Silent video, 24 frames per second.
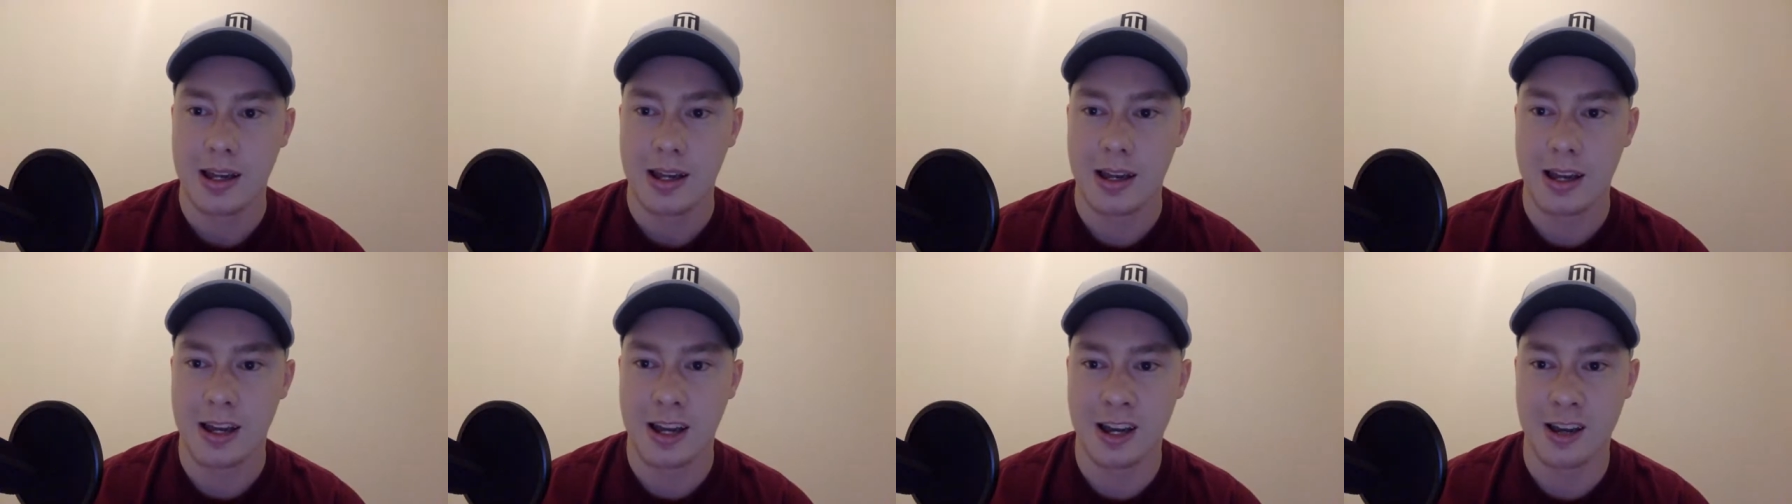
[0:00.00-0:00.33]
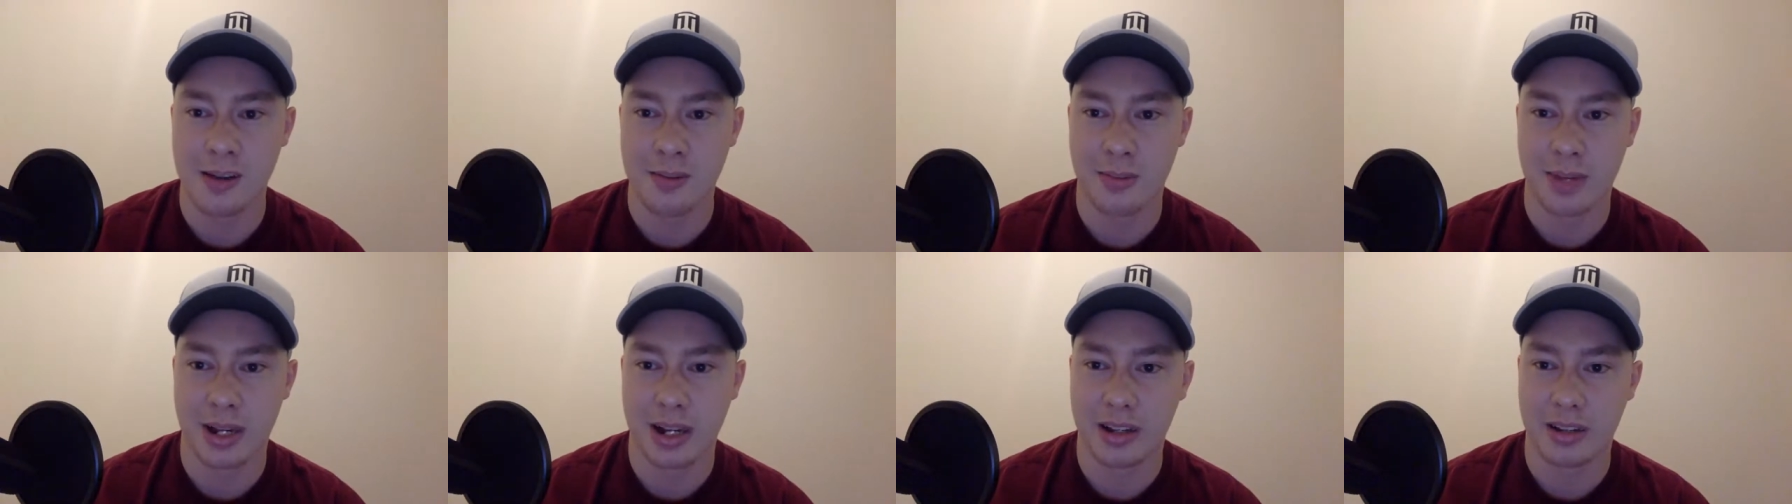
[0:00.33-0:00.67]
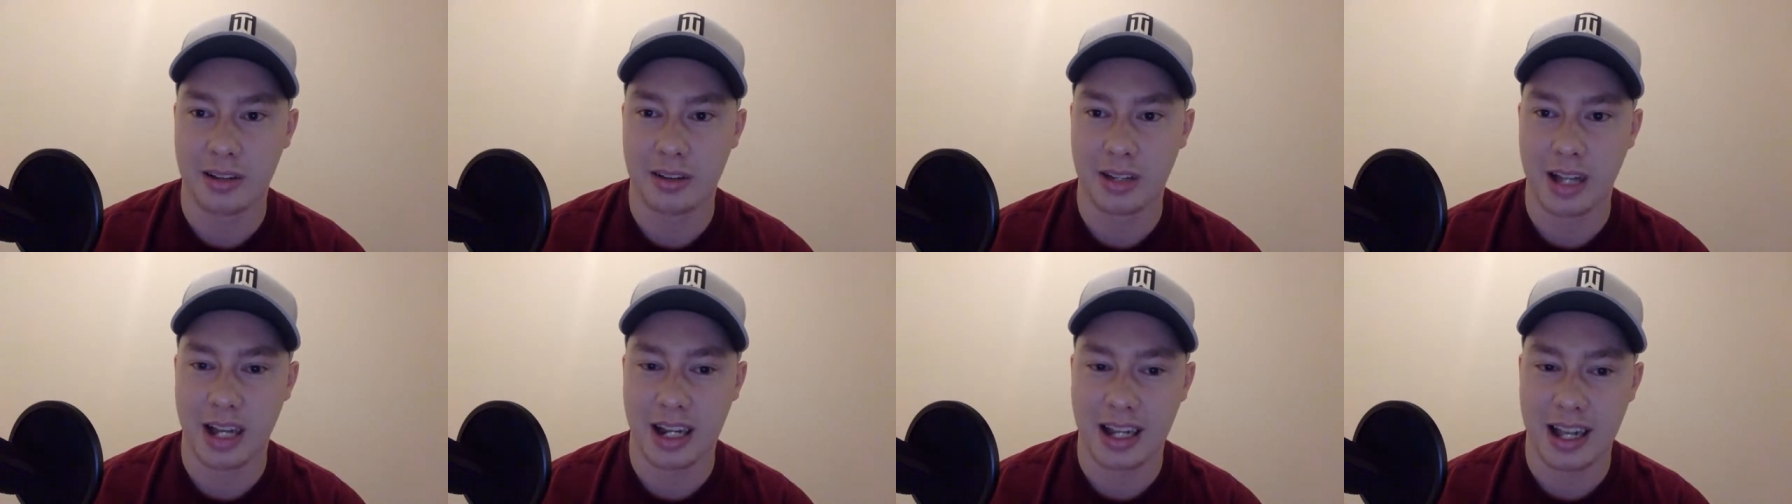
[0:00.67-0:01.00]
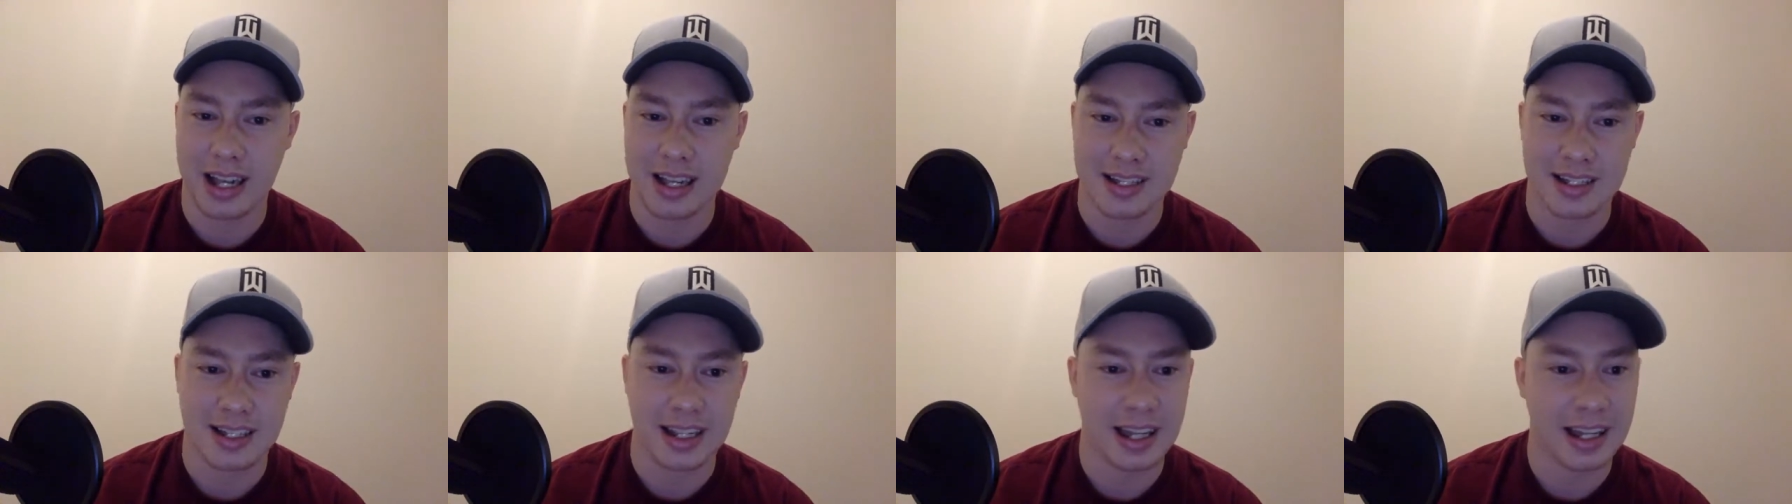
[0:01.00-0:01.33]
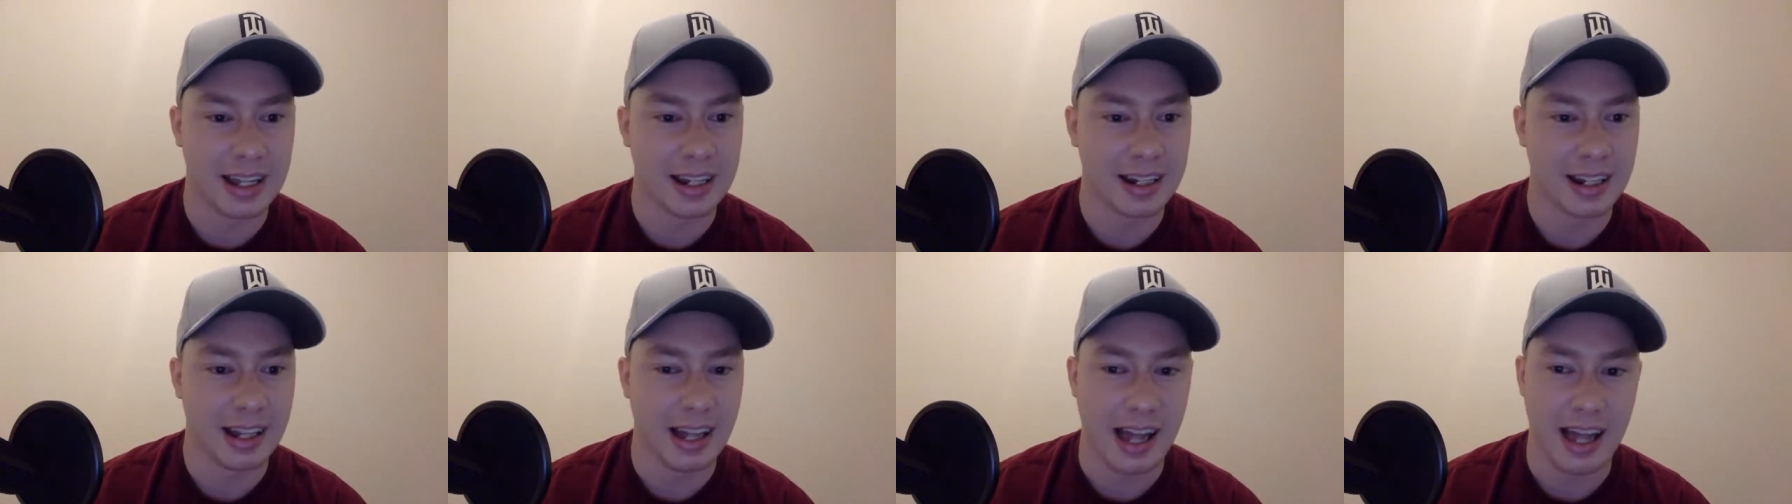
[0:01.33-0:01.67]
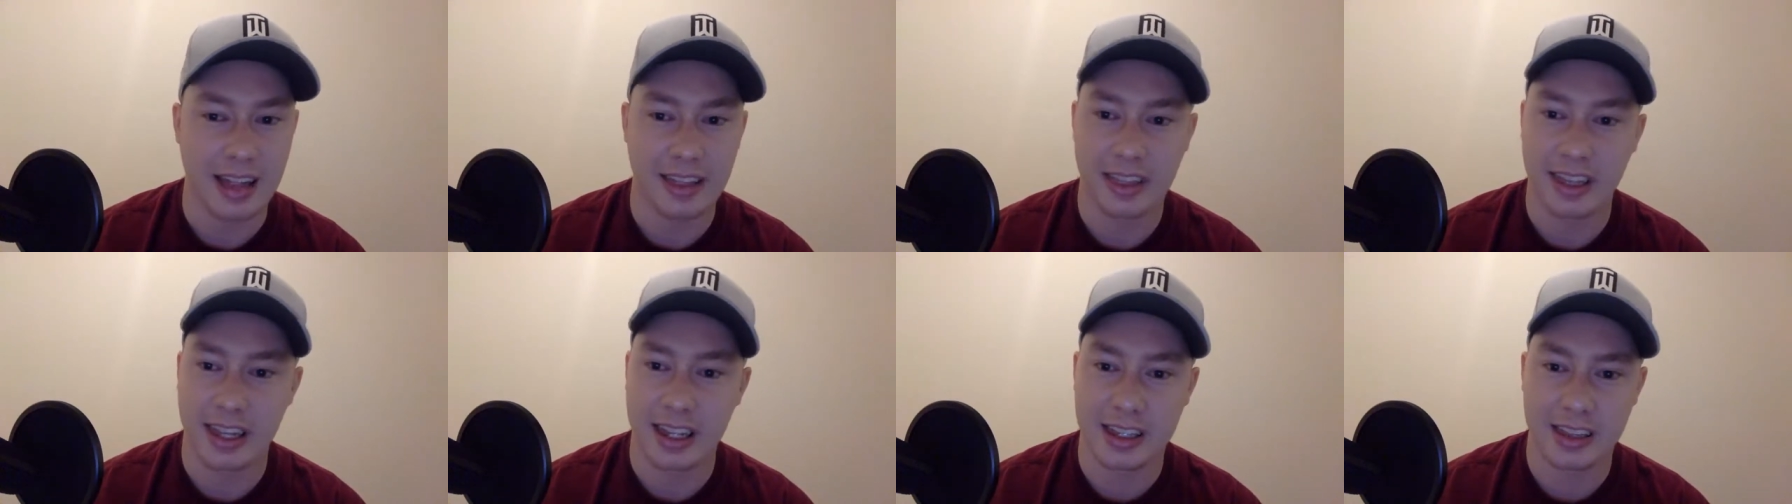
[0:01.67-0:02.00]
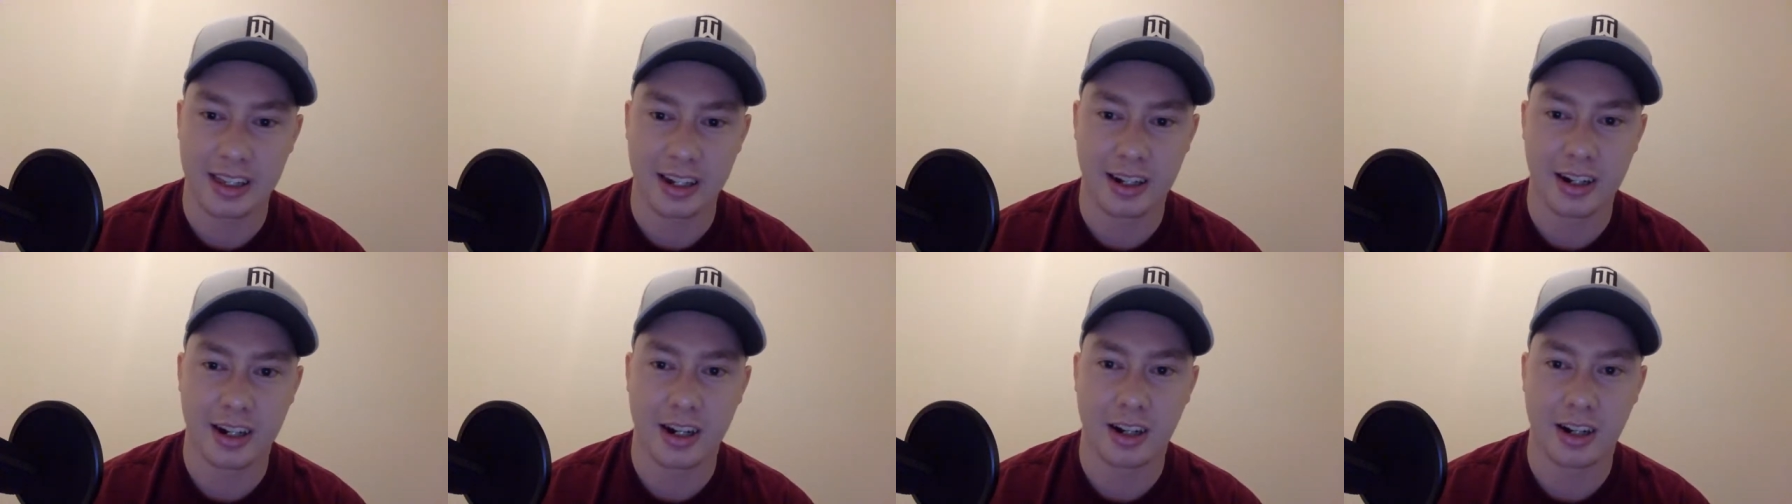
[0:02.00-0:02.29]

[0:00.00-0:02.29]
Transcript: But like I said, I think they're